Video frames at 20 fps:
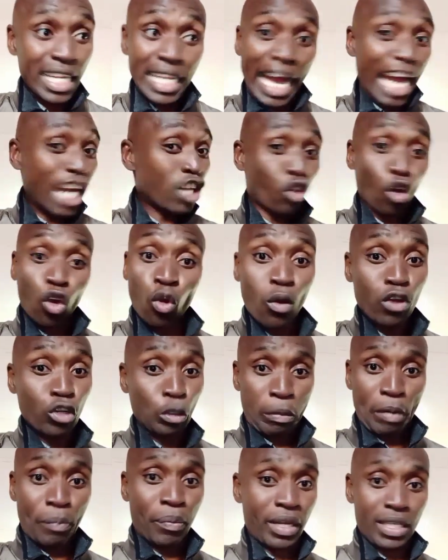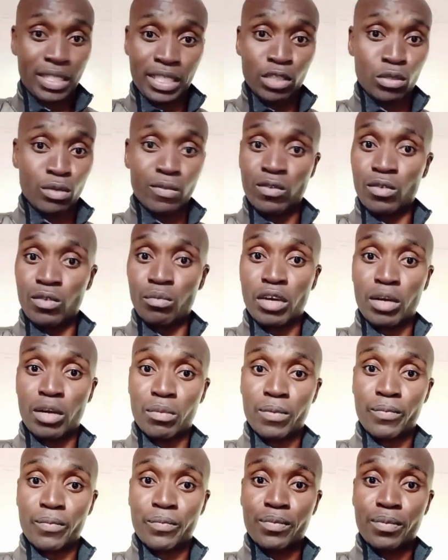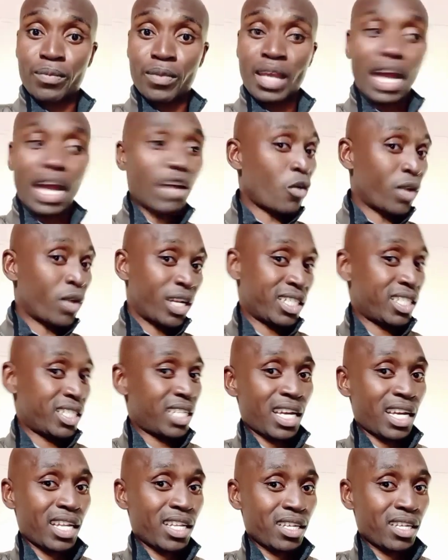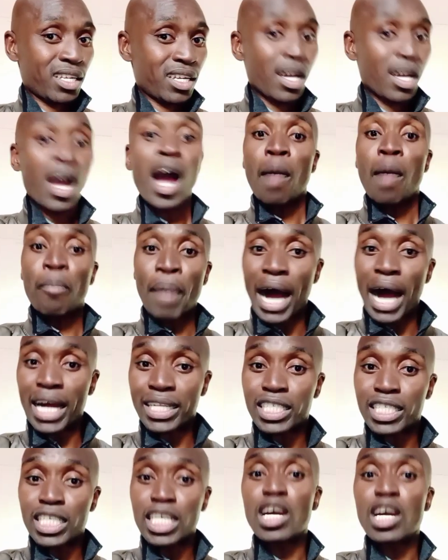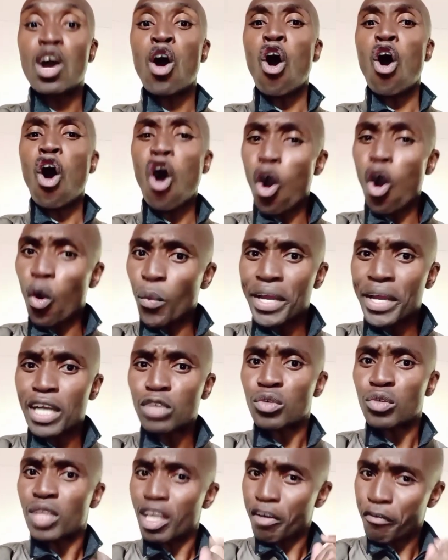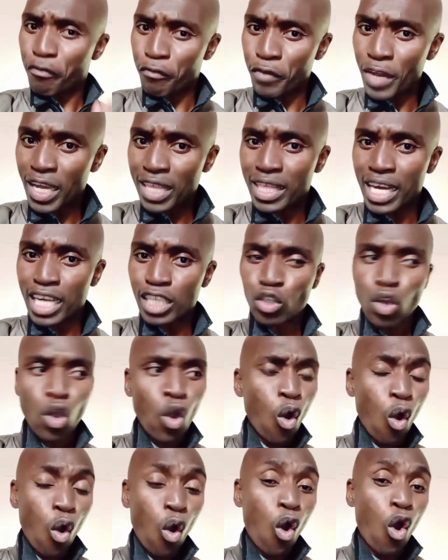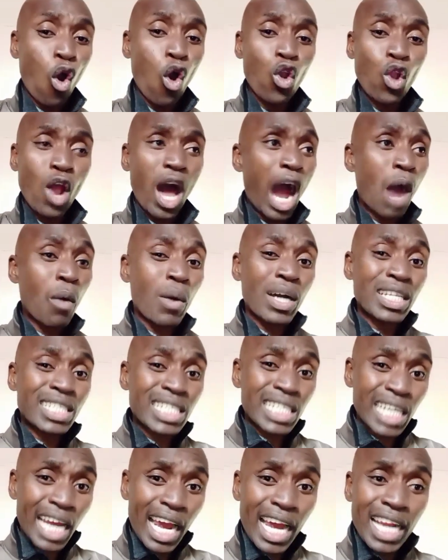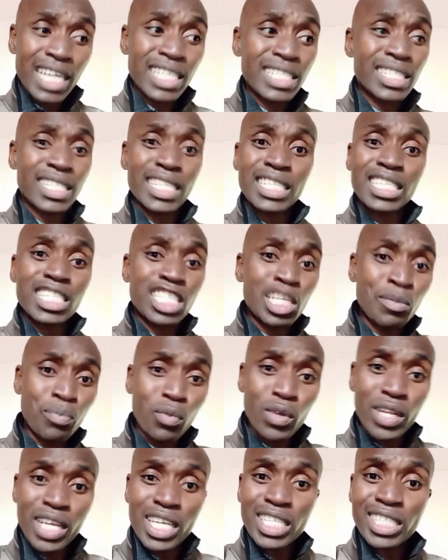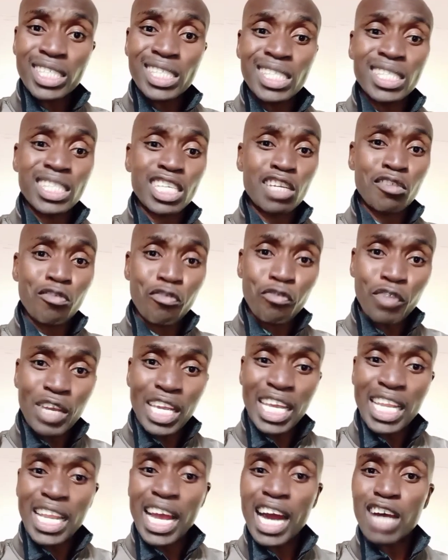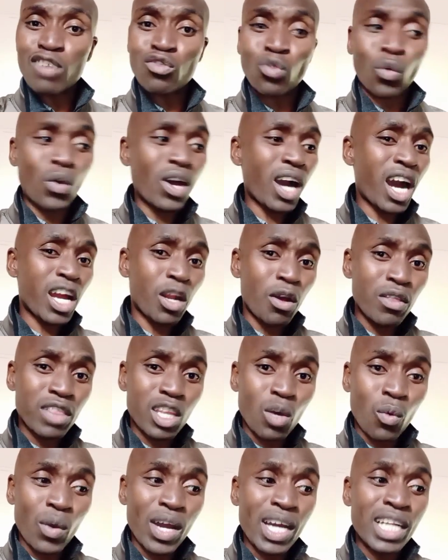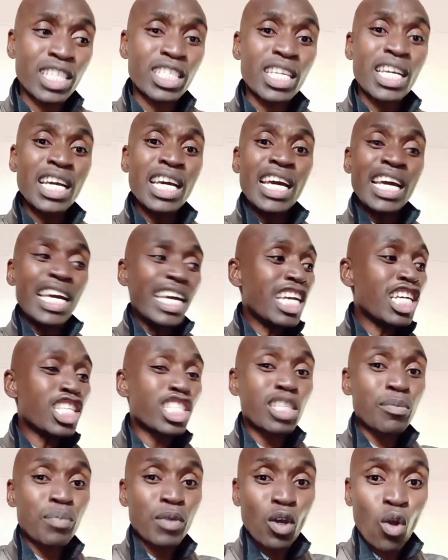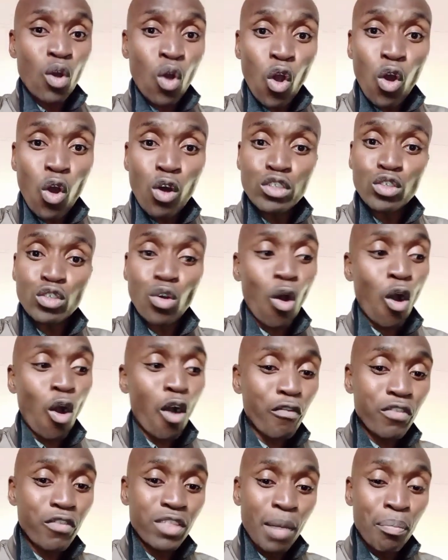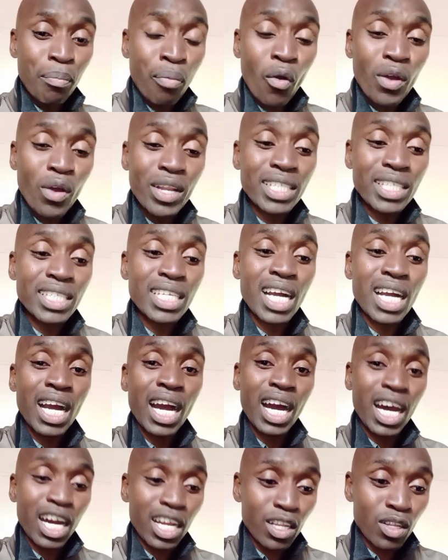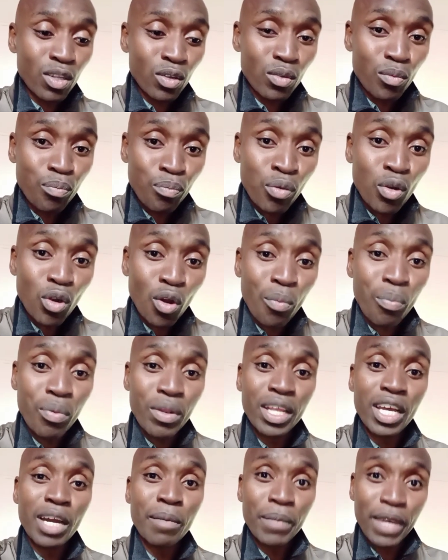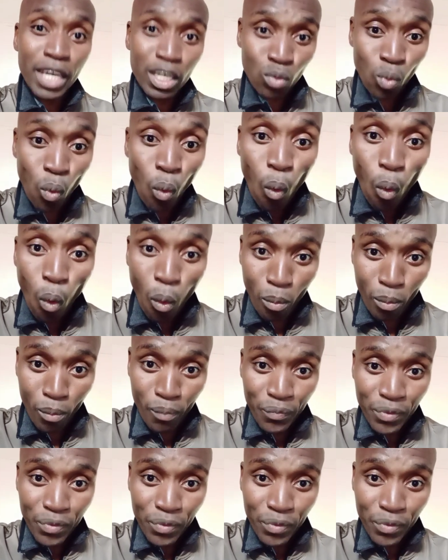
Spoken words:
I don't want to be president of Zimbabwe. Originally. But owing to the fact that all our trials and tribulations and failures going around the world is because of the political problem at home.